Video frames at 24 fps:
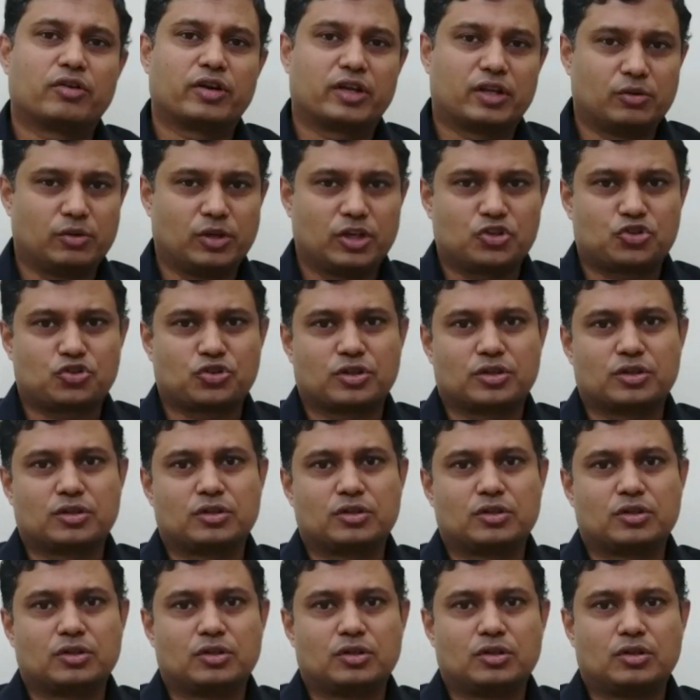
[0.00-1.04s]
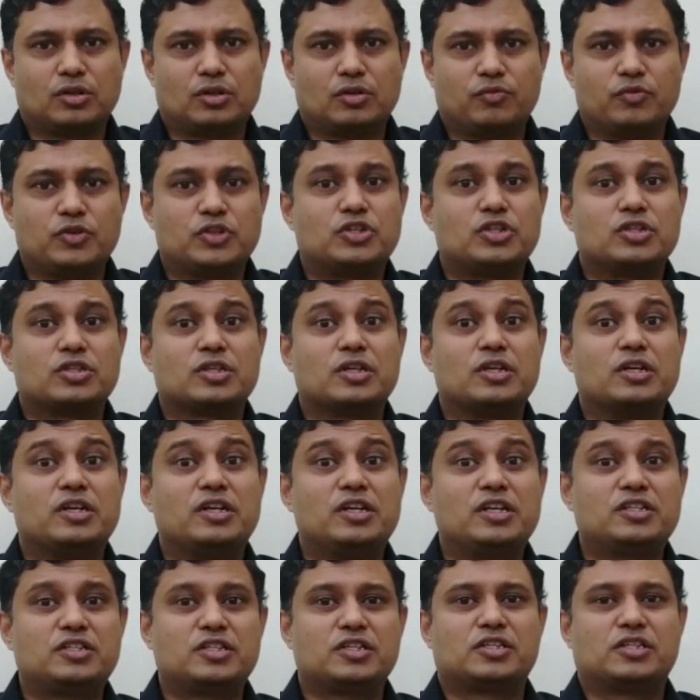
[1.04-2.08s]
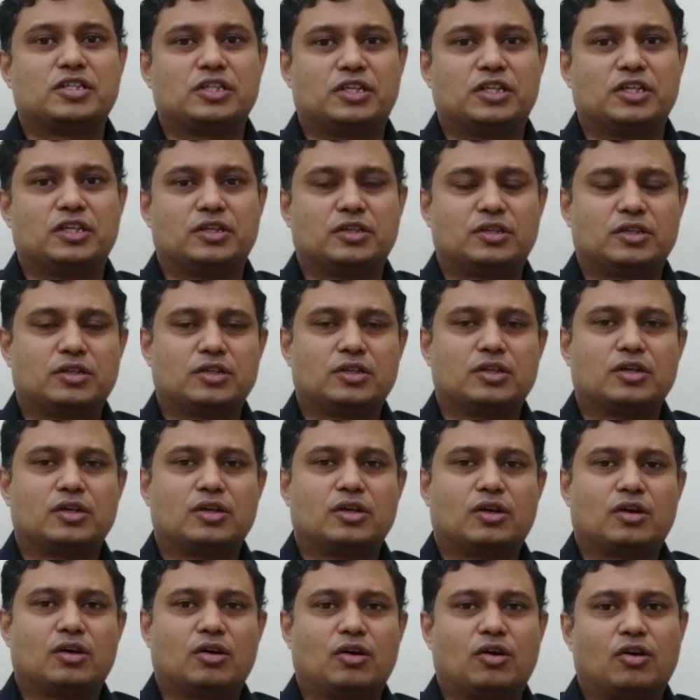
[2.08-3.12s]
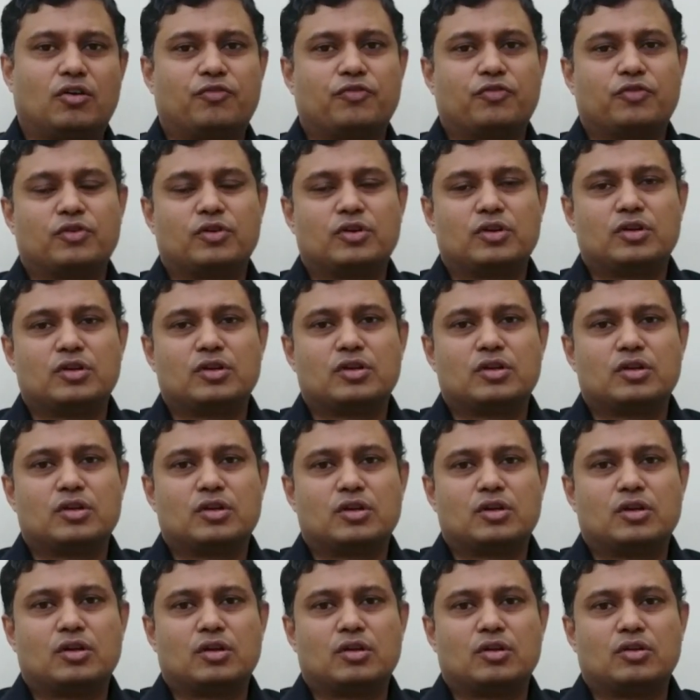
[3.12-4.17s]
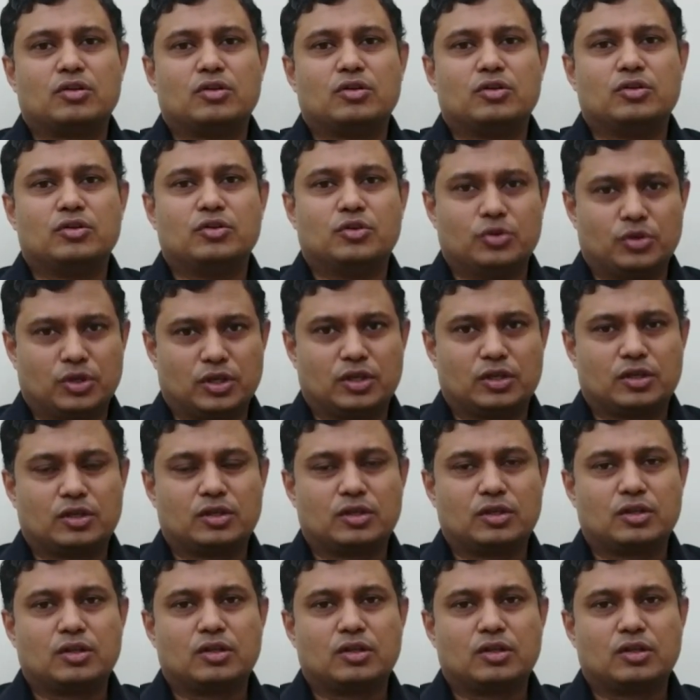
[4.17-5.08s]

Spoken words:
regulation, which is a necessity of doing.